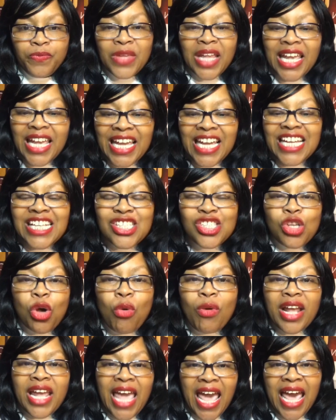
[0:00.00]
It's
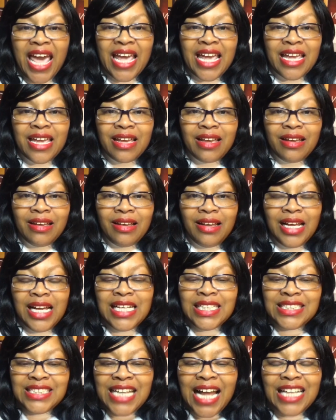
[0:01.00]
okay
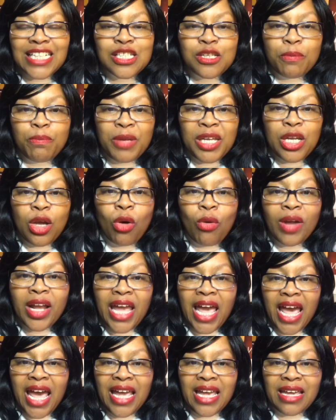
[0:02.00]
not to be
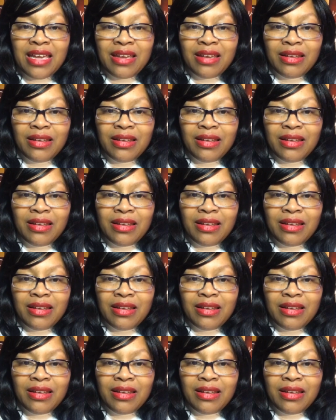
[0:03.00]
okay.